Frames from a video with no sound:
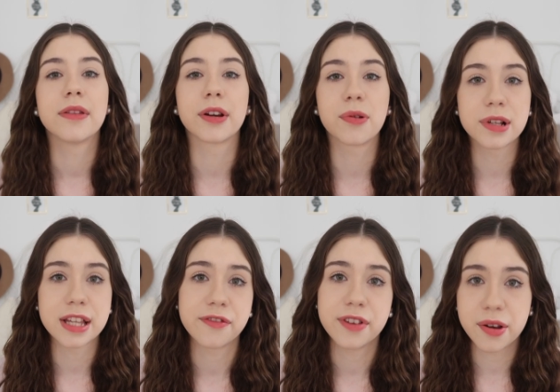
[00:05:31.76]
The
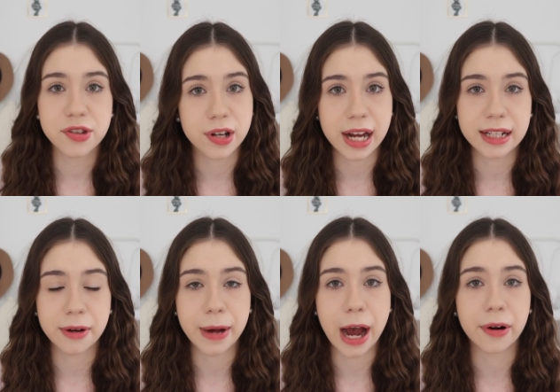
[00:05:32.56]
courts have no strike
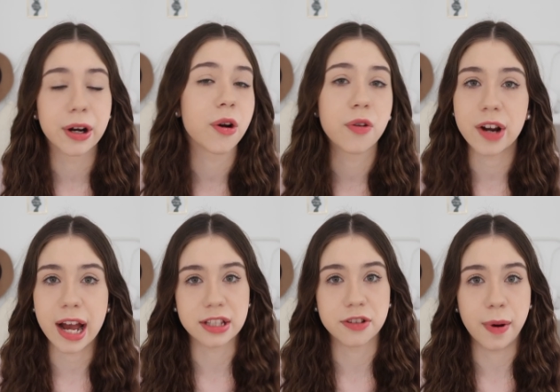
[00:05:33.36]
down power over
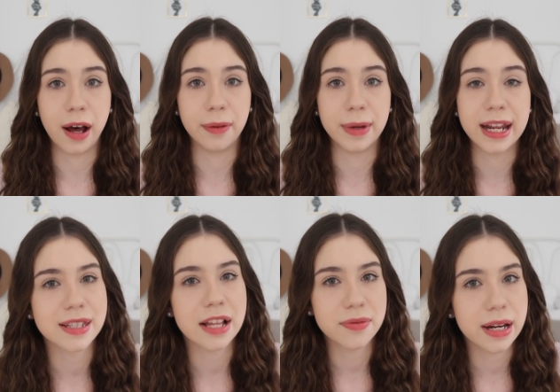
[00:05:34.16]
acts of
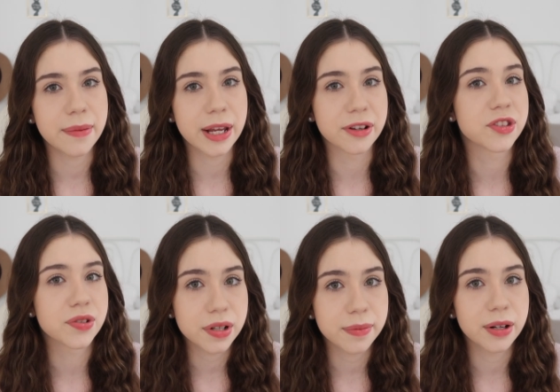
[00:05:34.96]
parliament, so that's why they may
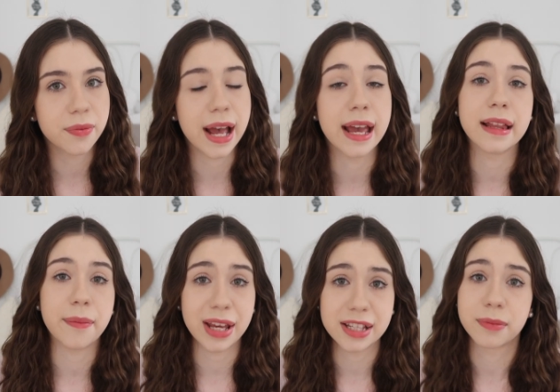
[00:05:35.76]
construe them in a way
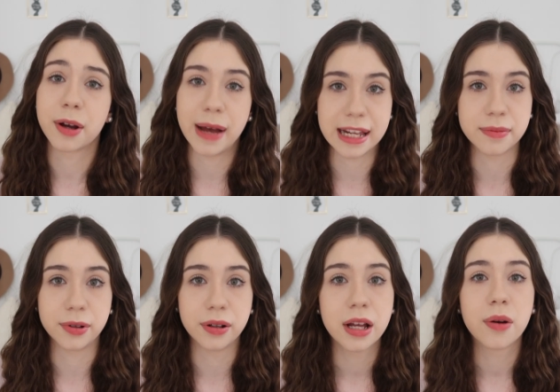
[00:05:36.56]
that makes them
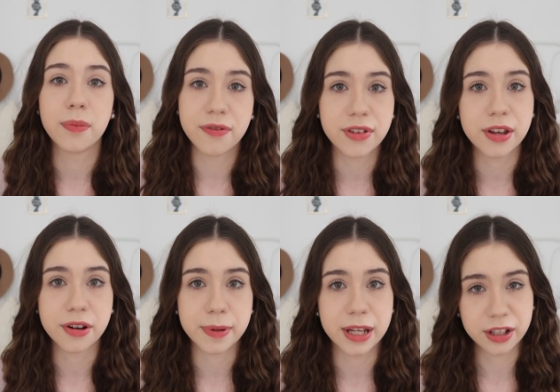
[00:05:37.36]
compatible with the
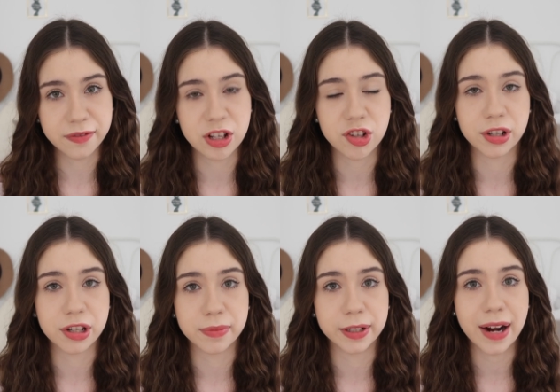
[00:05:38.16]
European Convention
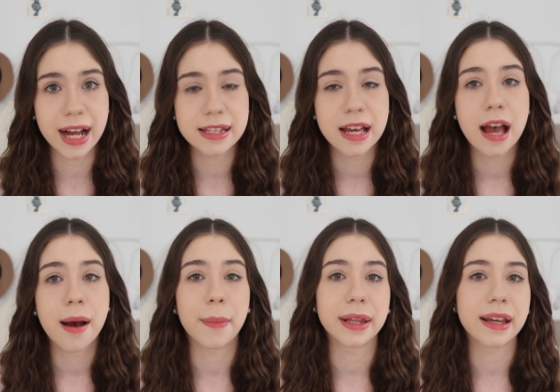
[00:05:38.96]
on Human Rights,
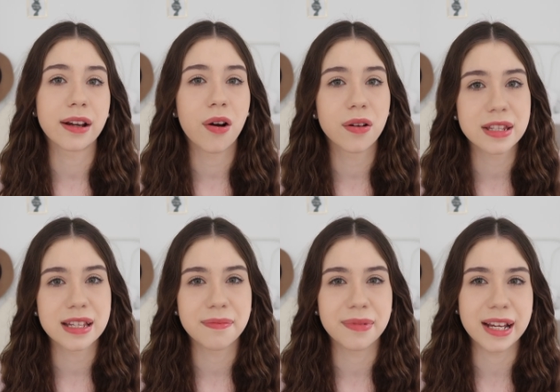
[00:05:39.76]
but they can't
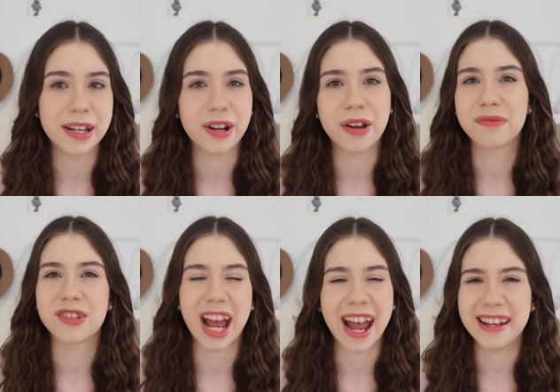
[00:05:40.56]
simply,
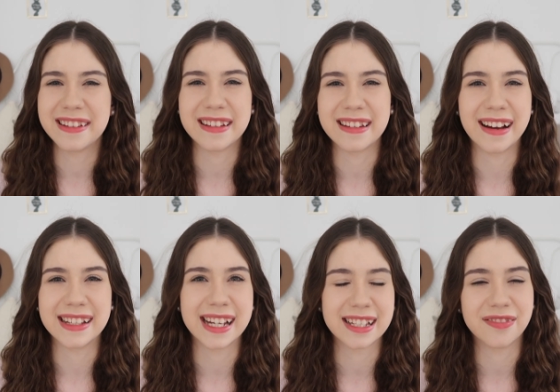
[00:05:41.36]
change the
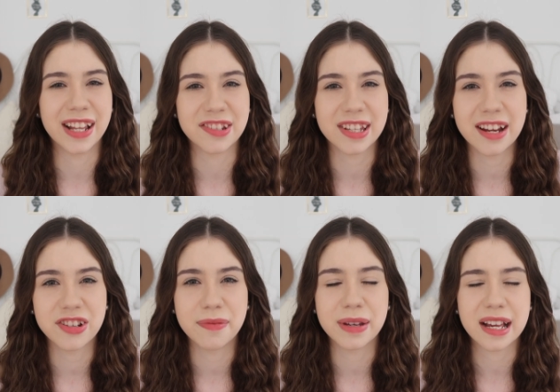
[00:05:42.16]
entire text of
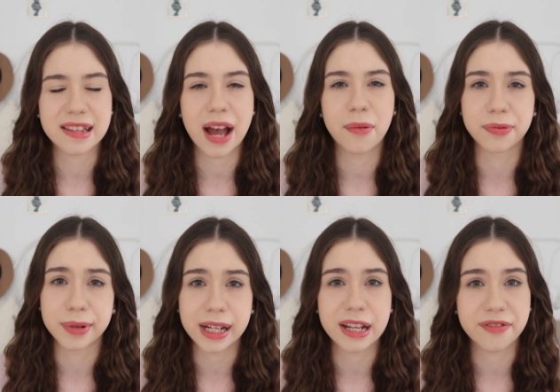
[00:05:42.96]
legislation, because that would
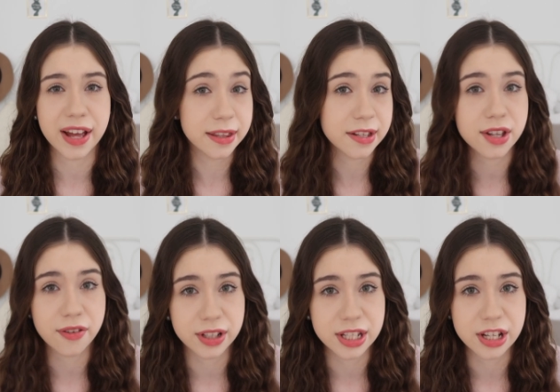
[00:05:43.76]
really offend the
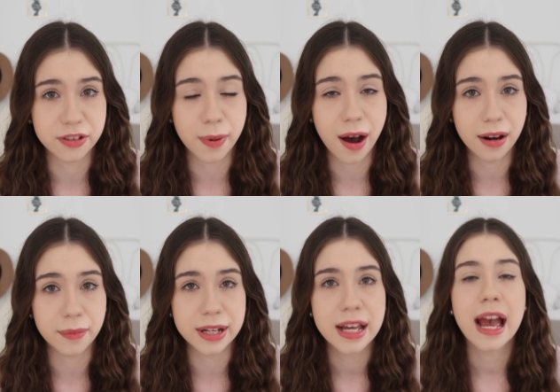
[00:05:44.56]
sovereignty of
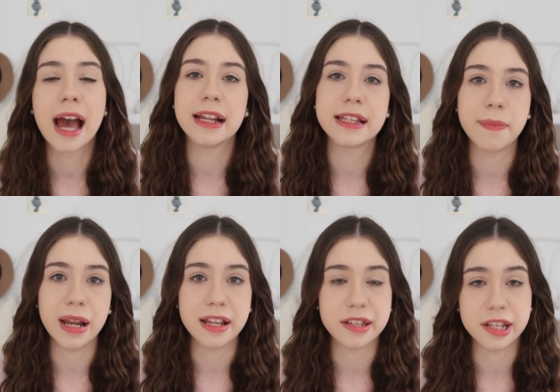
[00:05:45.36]
parliament and its
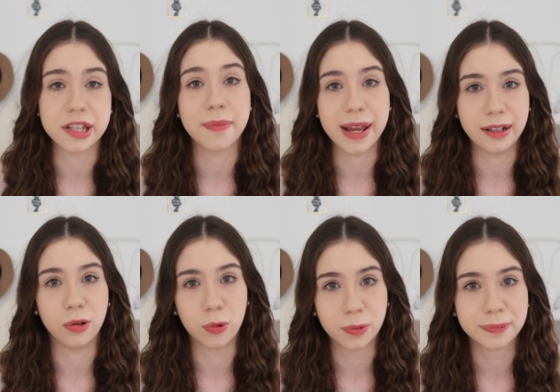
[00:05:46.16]
ability to
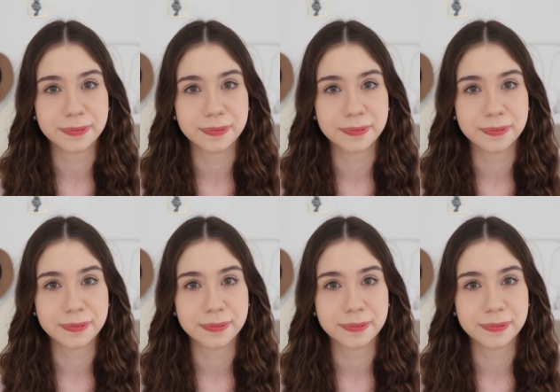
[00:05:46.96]
make law.